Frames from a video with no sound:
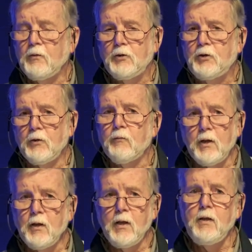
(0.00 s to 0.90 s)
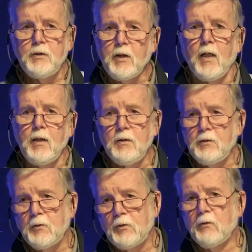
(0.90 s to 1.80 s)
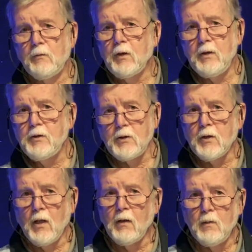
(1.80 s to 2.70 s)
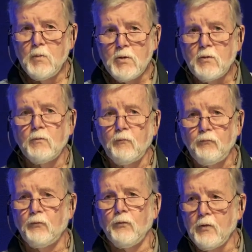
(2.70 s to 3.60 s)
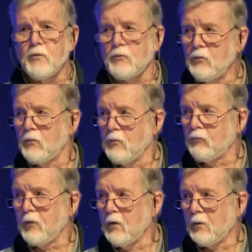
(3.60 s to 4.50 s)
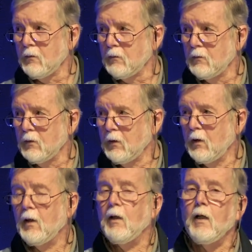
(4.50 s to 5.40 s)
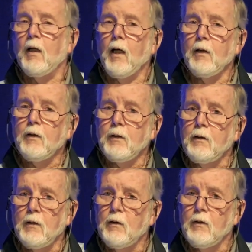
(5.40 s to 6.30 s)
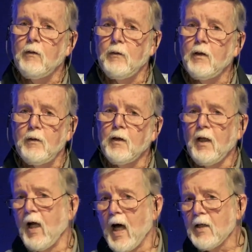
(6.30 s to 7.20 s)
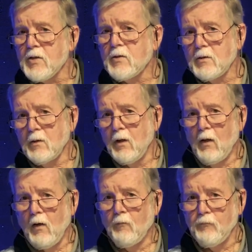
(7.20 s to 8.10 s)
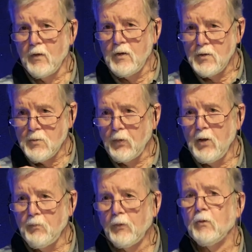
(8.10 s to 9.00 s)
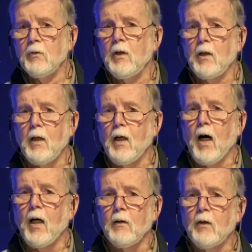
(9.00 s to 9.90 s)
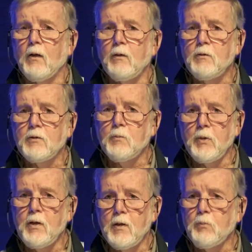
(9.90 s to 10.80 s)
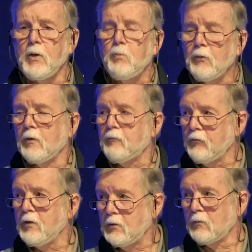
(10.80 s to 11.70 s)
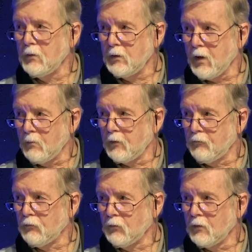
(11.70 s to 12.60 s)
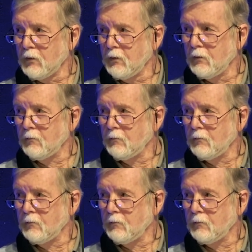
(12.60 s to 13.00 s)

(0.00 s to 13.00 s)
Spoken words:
during each age, during each time, stood for the truth of God. And then the last of these people are going to be the people that feature in chapter 14.